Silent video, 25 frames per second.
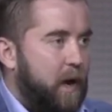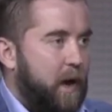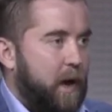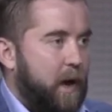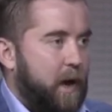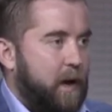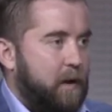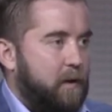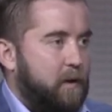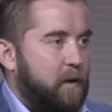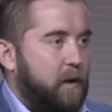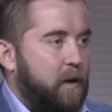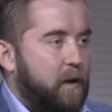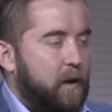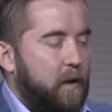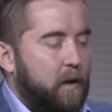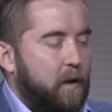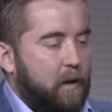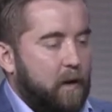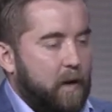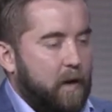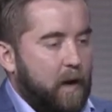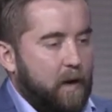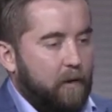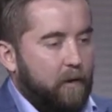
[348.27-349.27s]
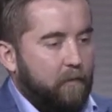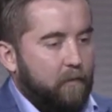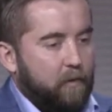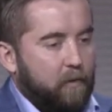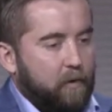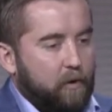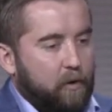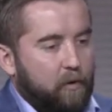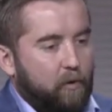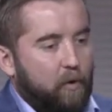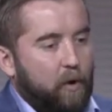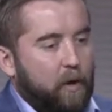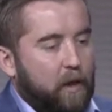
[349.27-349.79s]
and kind
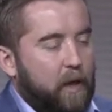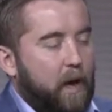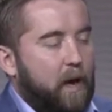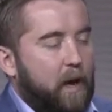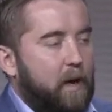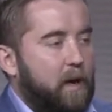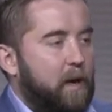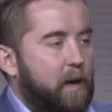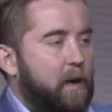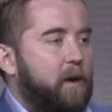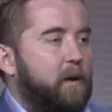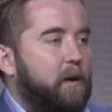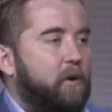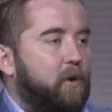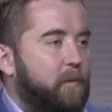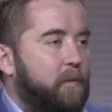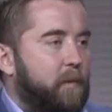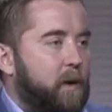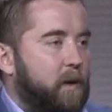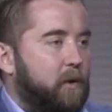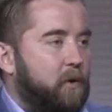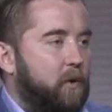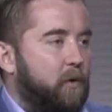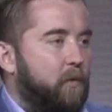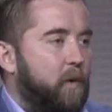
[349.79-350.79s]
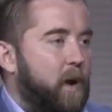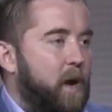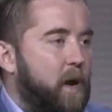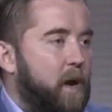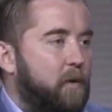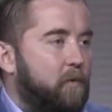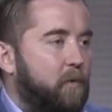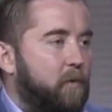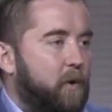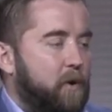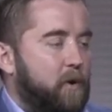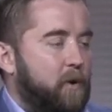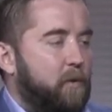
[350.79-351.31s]
of doing that in an incremental way
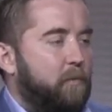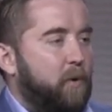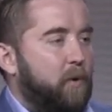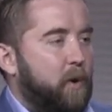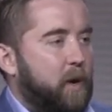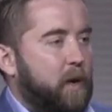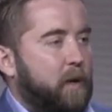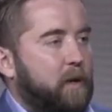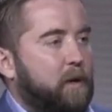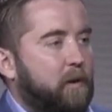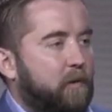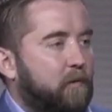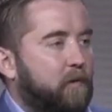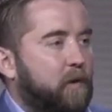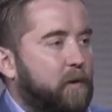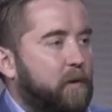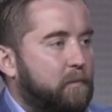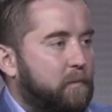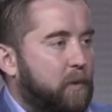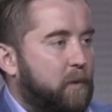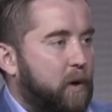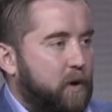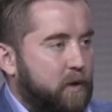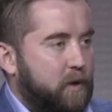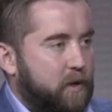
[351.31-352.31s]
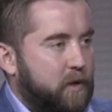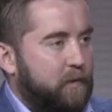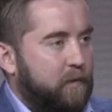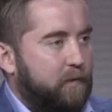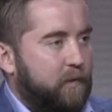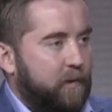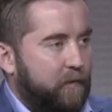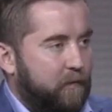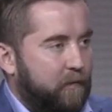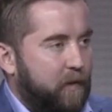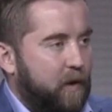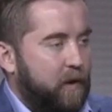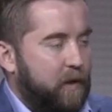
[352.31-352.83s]
where you're putting different parts of
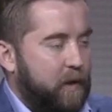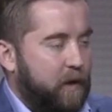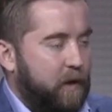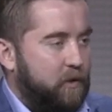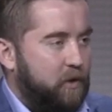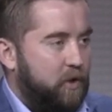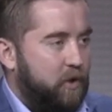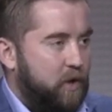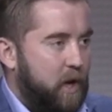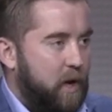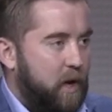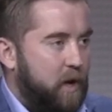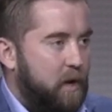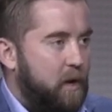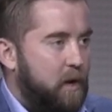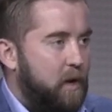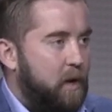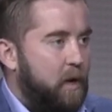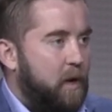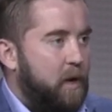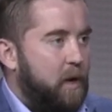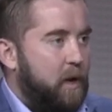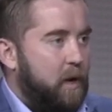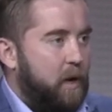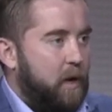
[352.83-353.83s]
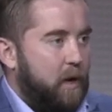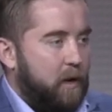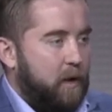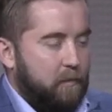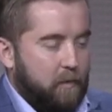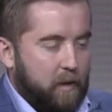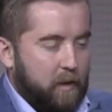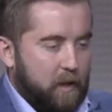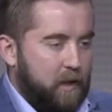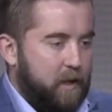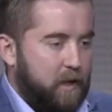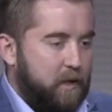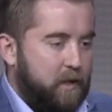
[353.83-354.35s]
the fund on chain.
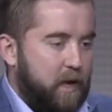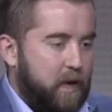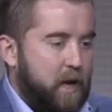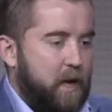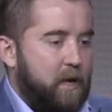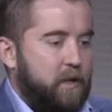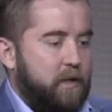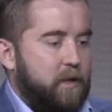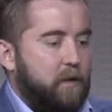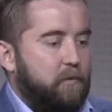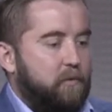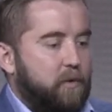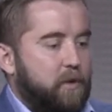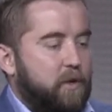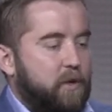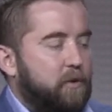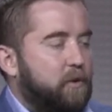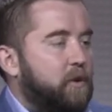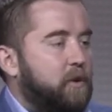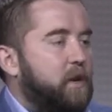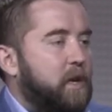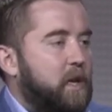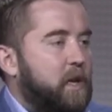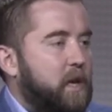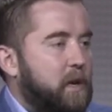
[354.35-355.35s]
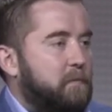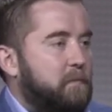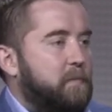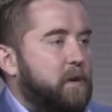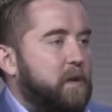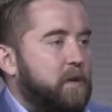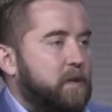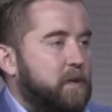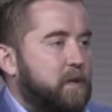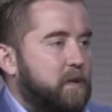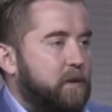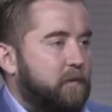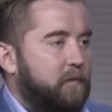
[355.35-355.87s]
In this case, it was certain key
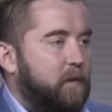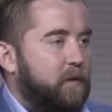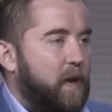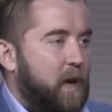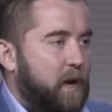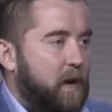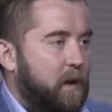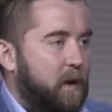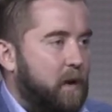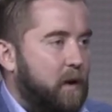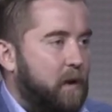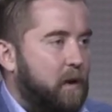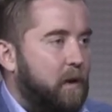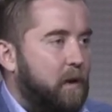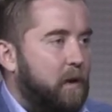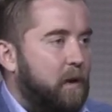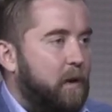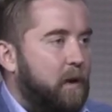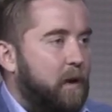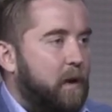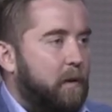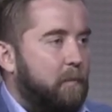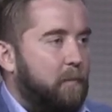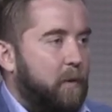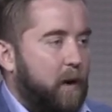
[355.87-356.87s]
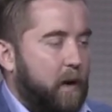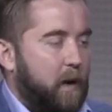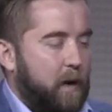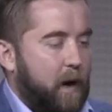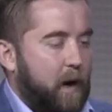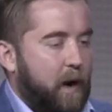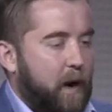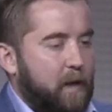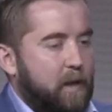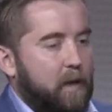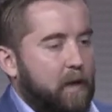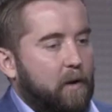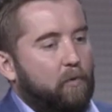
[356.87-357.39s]
pieces of data, but
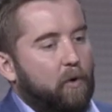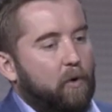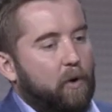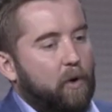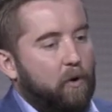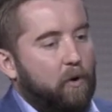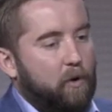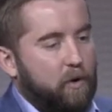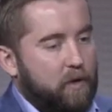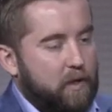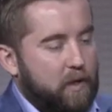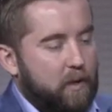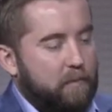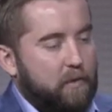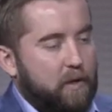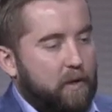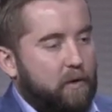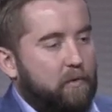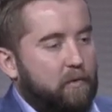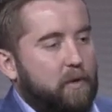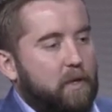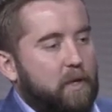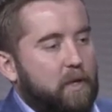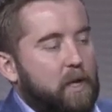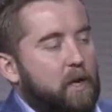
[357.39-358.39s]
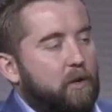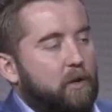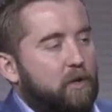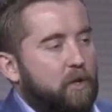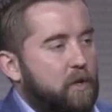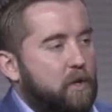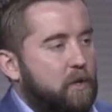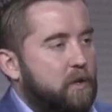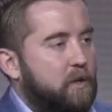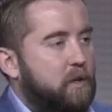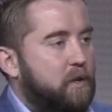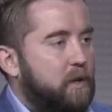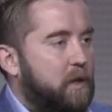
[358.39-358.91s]
I think we'll go to subsequent
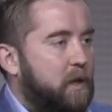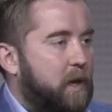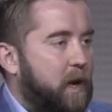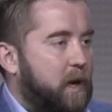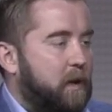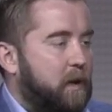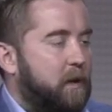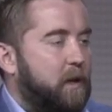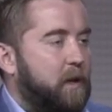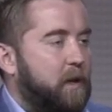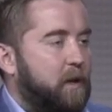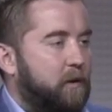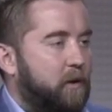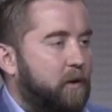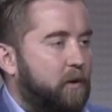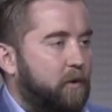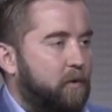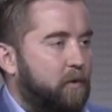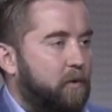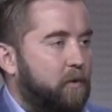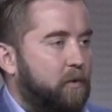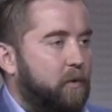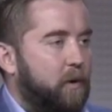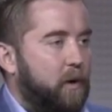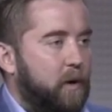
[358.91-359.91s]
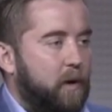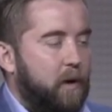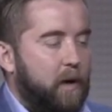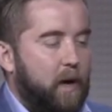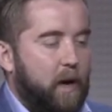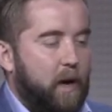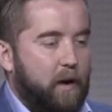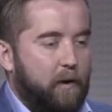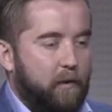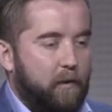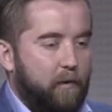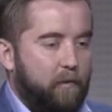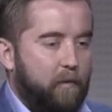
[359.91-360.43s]
stages that lead to
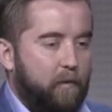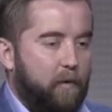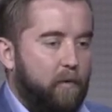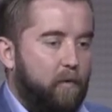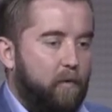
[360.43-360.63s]
kind of